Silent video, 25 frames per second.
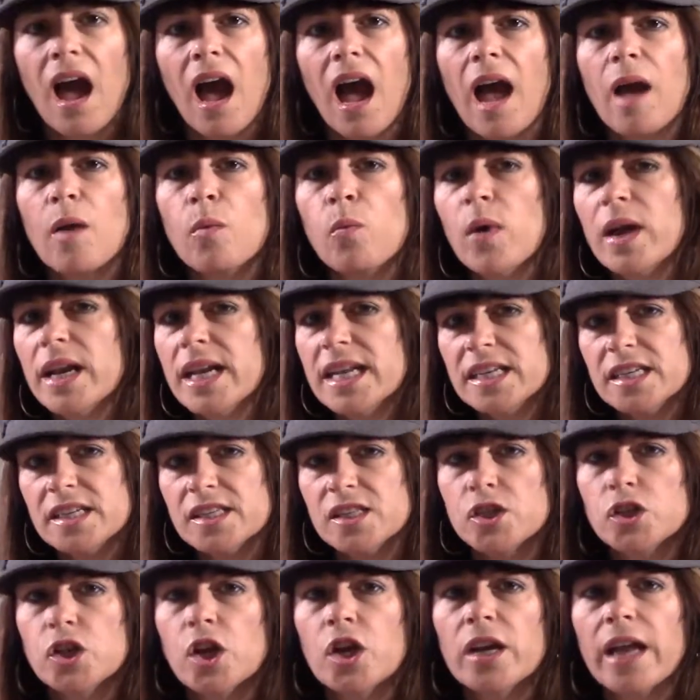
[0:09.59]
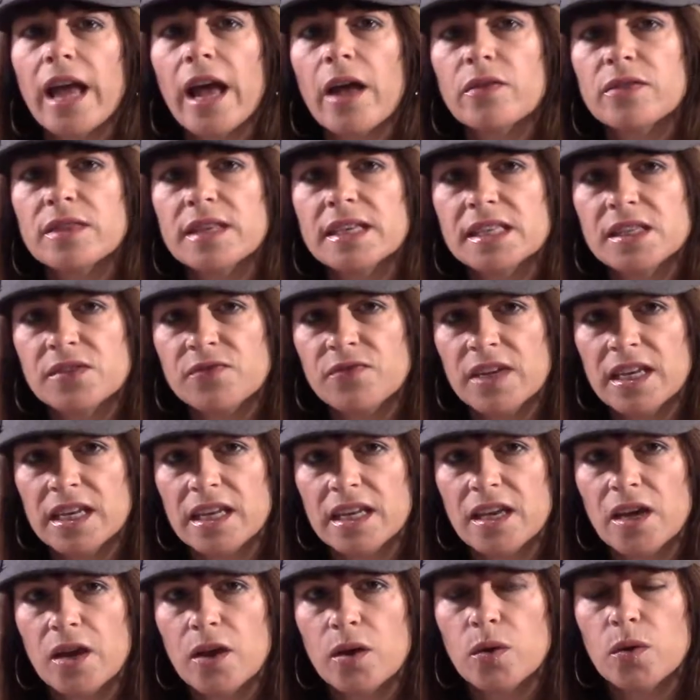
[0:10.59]
I wanted to start out this
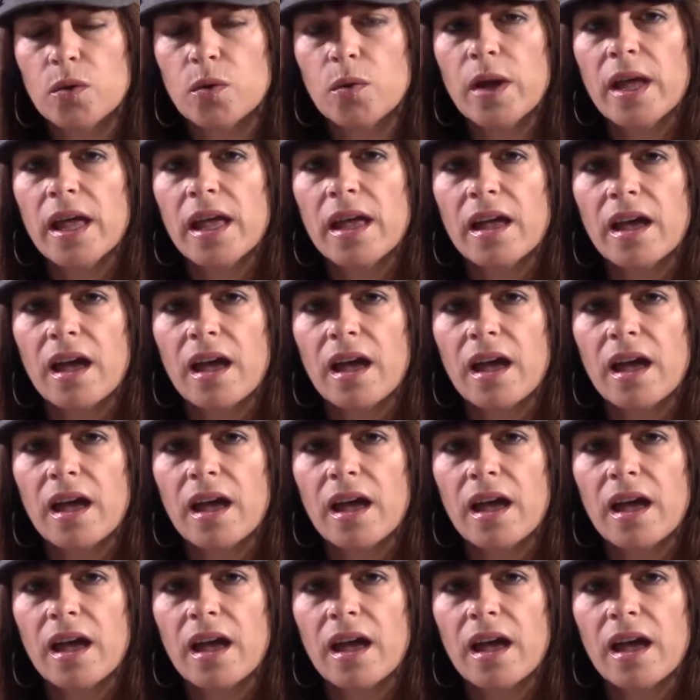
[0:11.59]
video